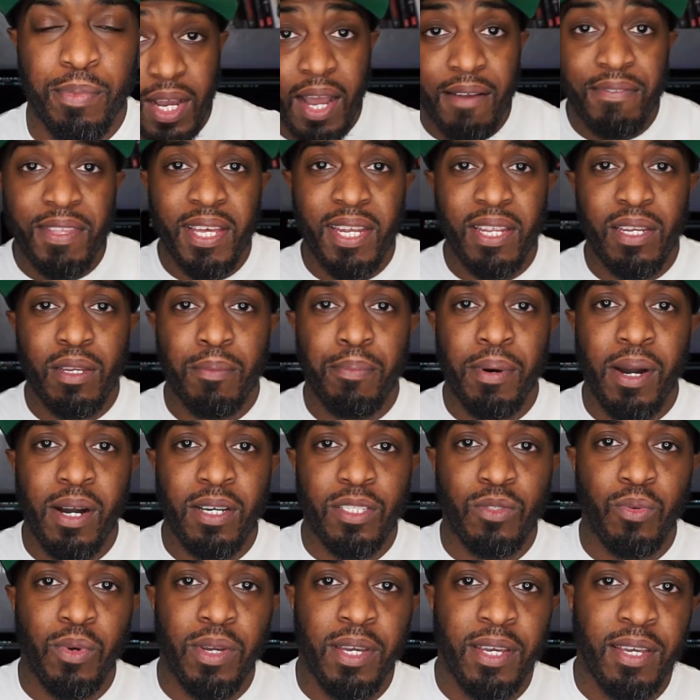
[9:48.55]
I've done it in the
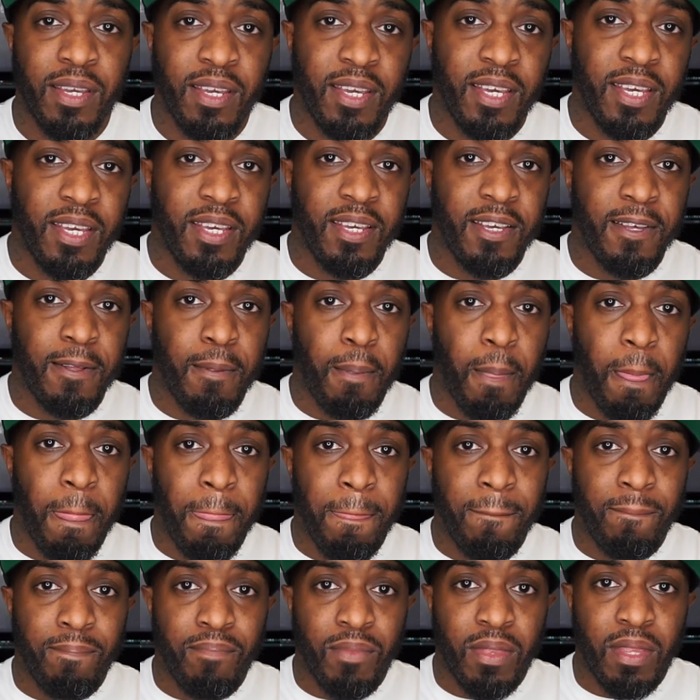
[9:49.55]
past where
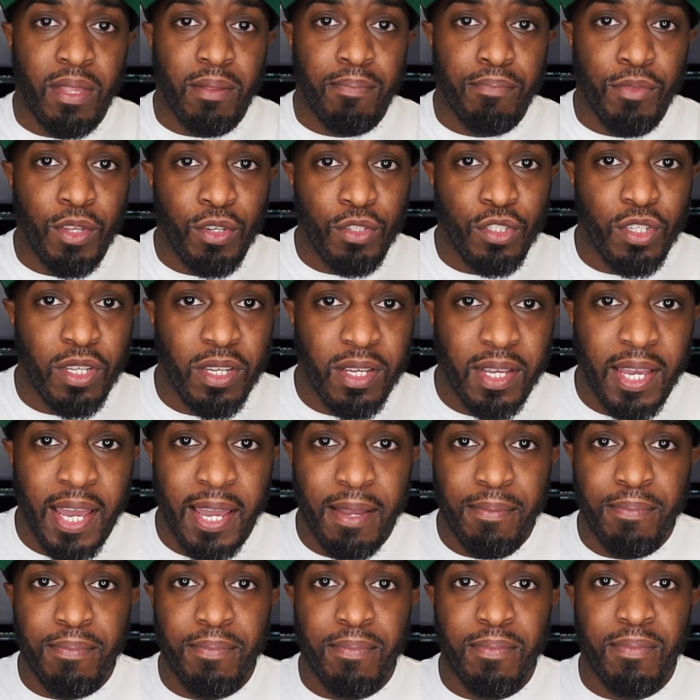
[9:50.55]
I'm new to the
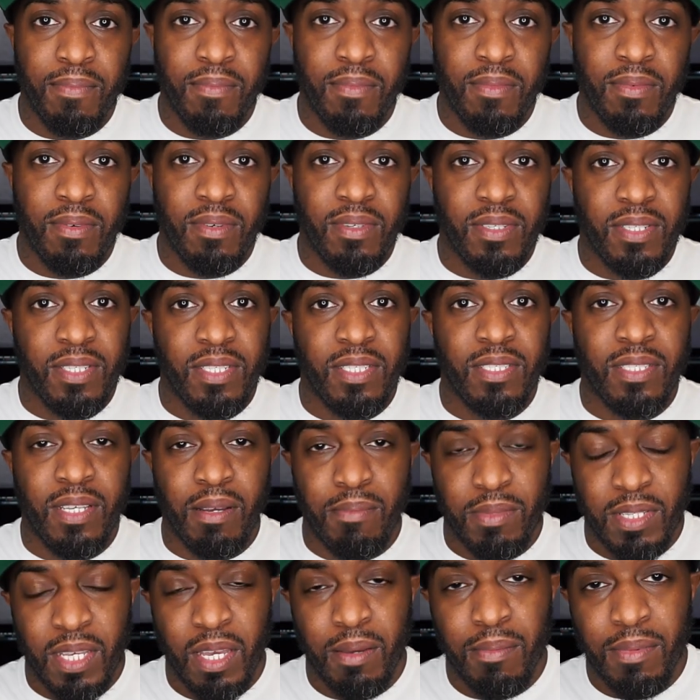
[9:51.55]
game,
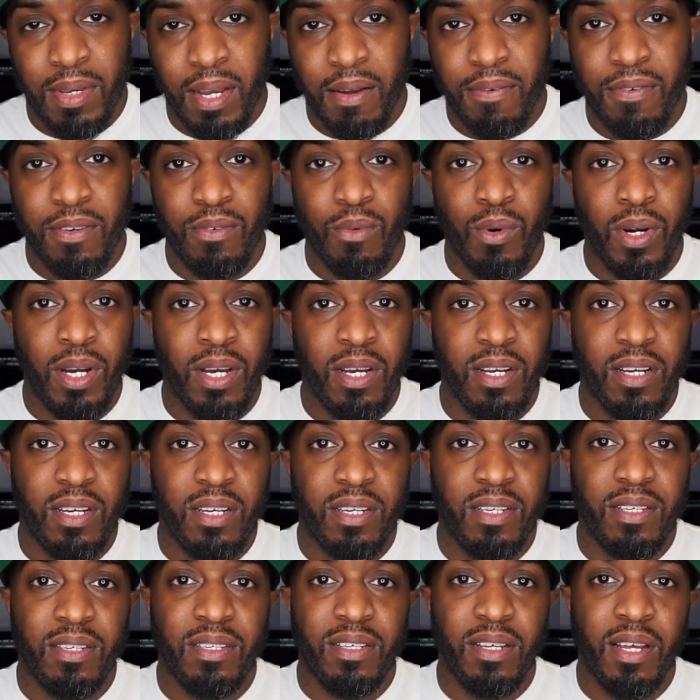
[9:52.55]
someone's hit me up for work.
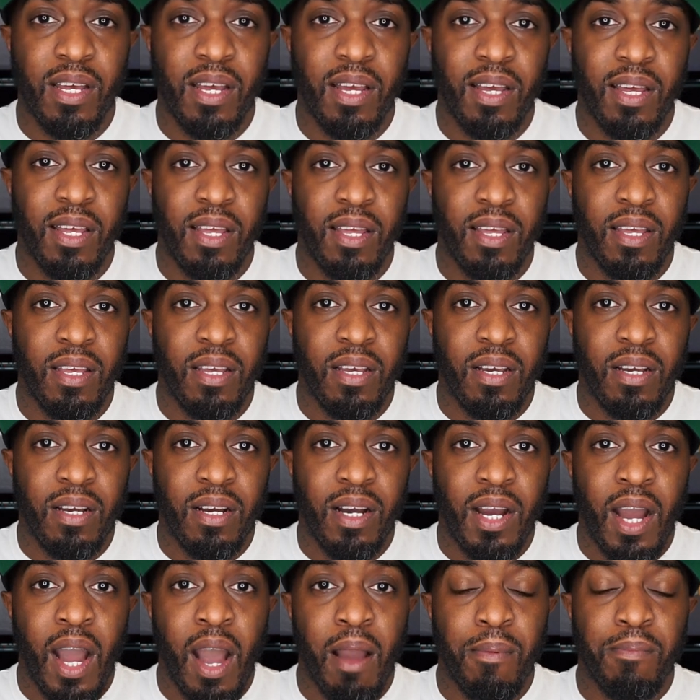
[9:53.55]

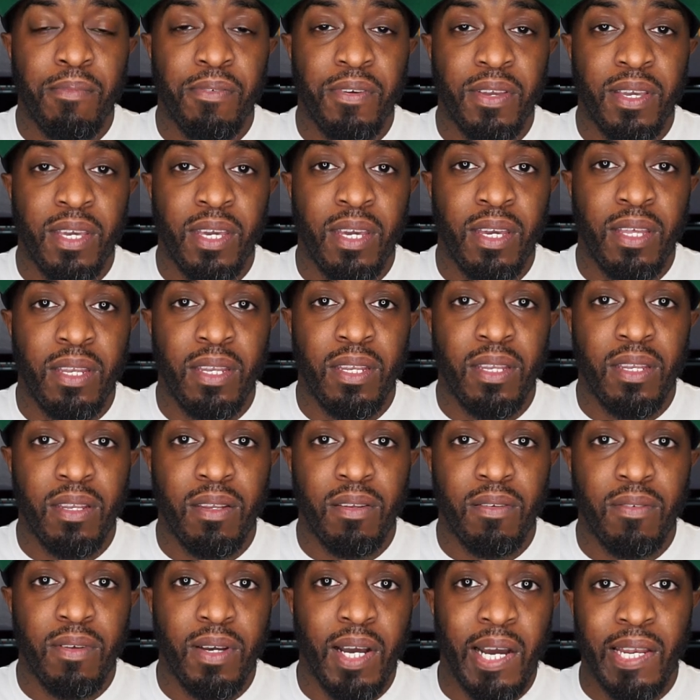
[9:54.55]
I'm thinking,
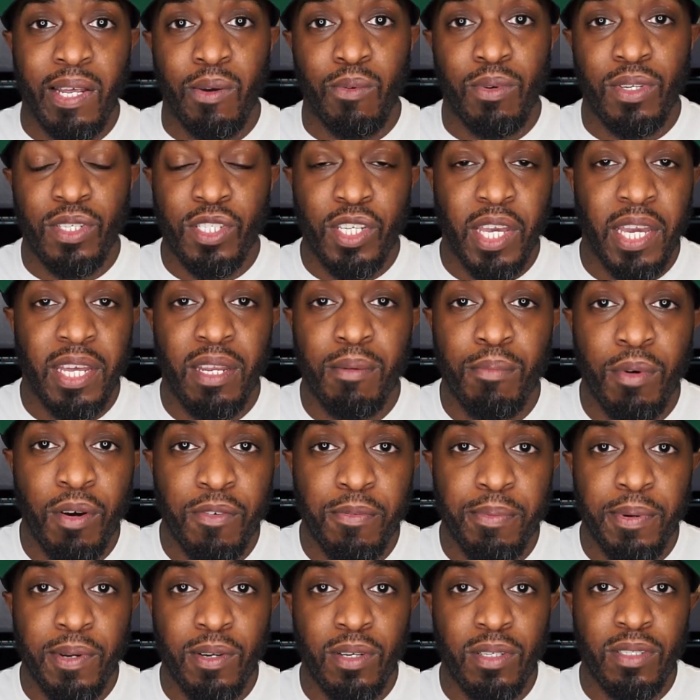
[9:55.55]
I don't want to scare them off,
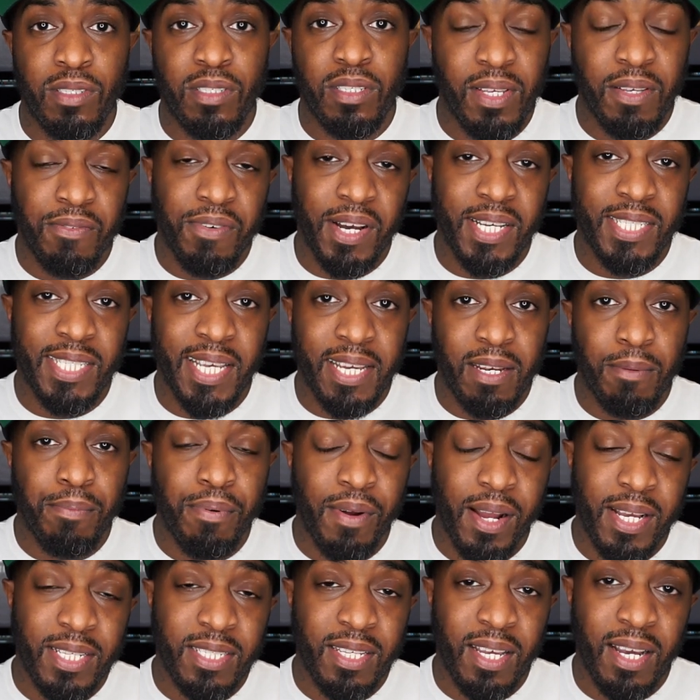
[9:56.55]
because if I say the
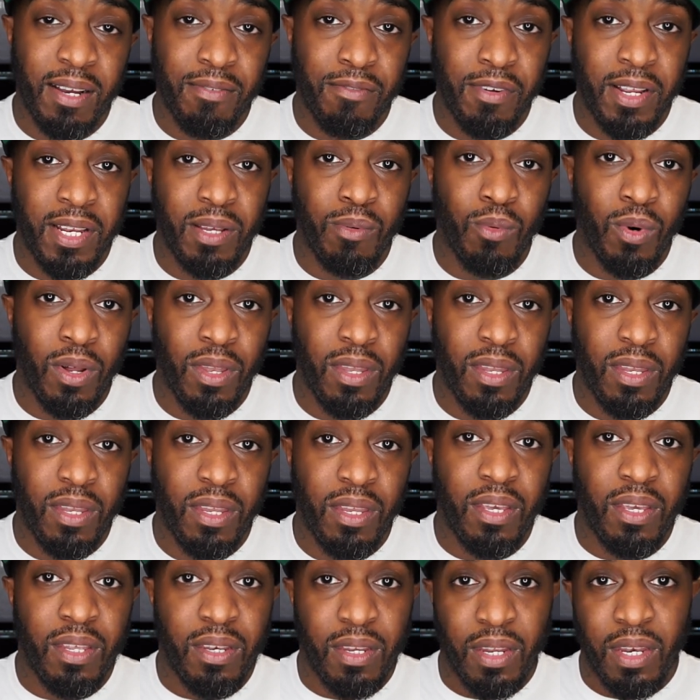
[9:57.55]
price that I really want,
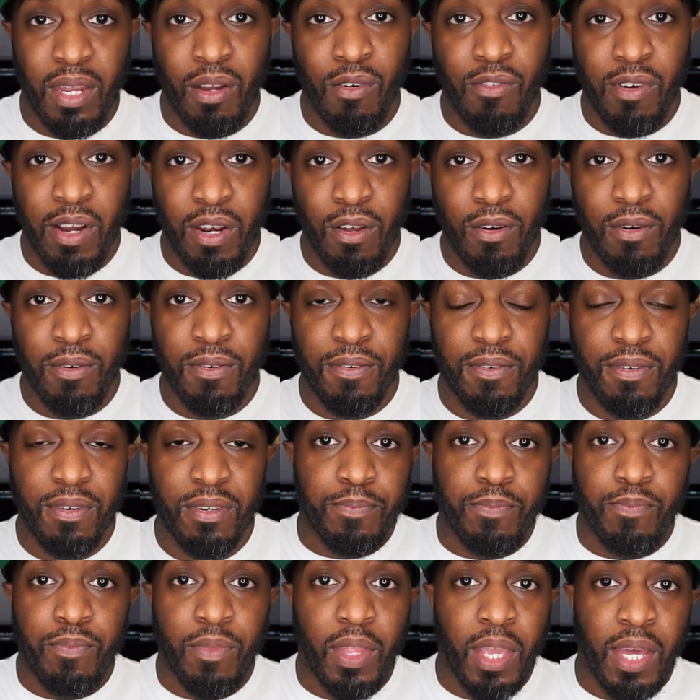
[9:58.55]
then they'll run off,
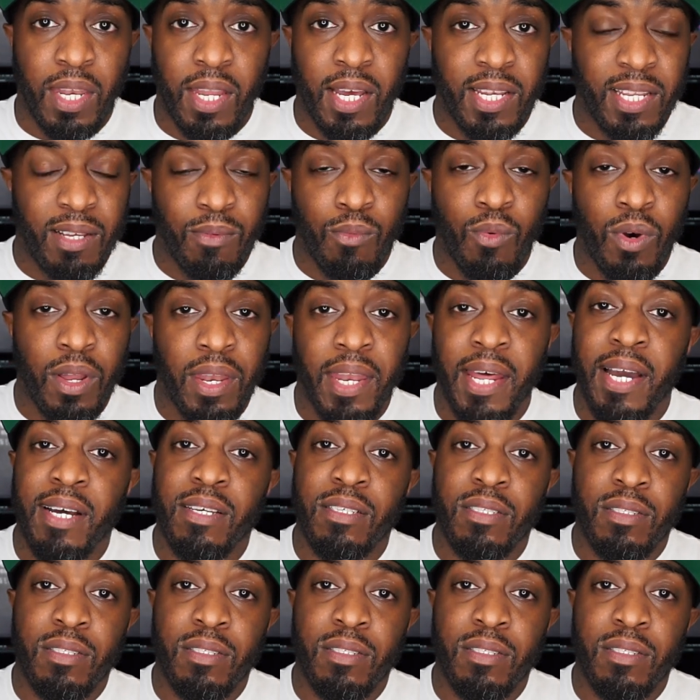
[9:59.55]
and I didn't want that.